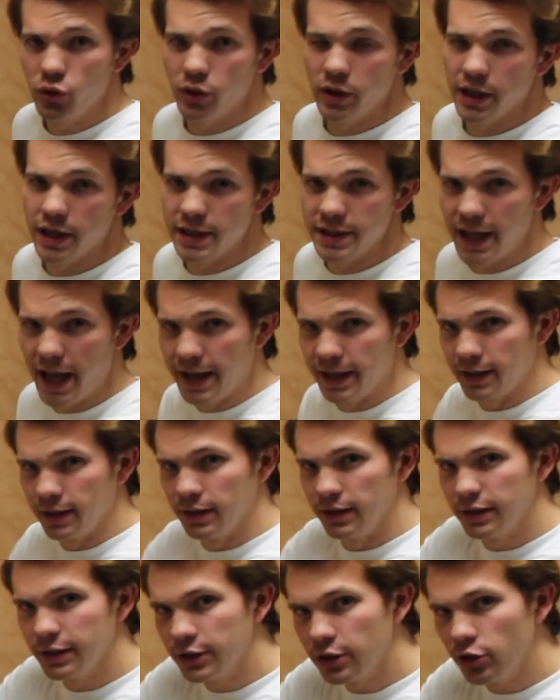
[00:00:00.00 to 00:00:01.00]
doing is adding
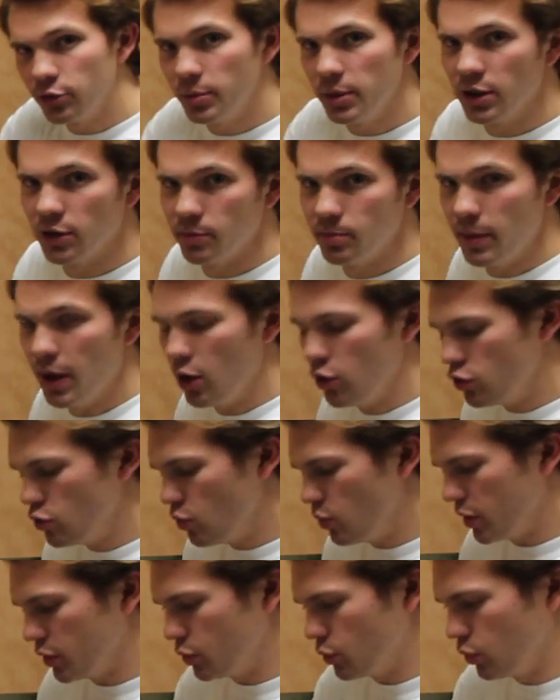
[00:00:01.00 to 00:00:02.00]
a little bit of
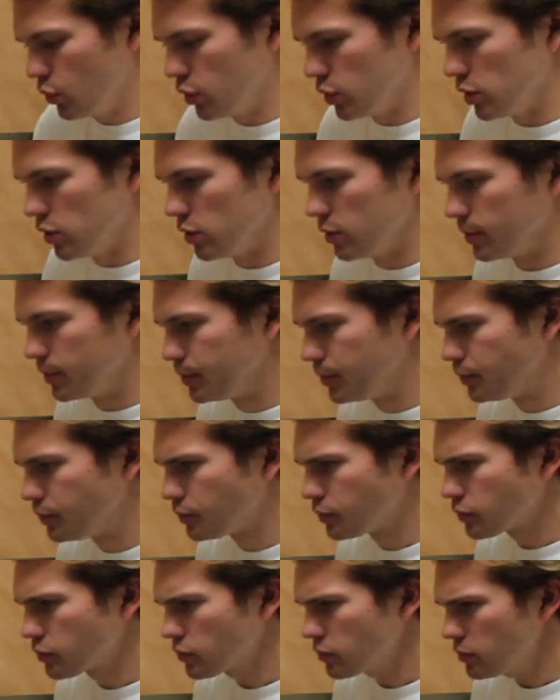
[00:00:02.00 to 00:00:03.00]
milk, which will
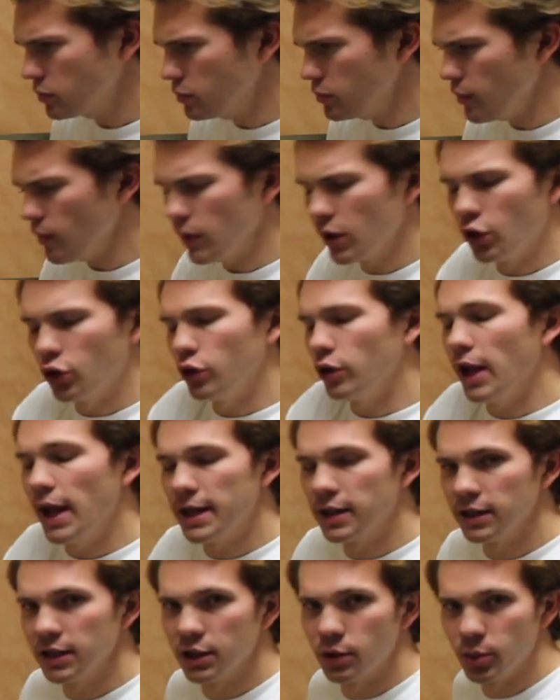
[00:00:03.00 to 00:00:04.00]

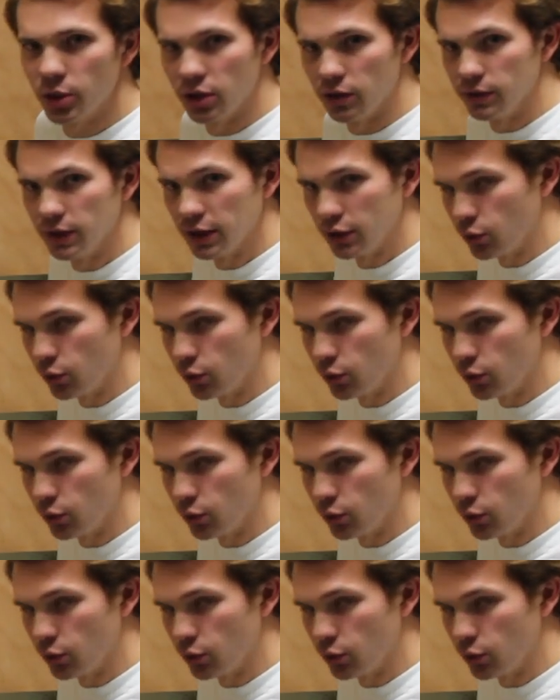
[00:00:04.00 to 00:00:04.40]
add a little bit of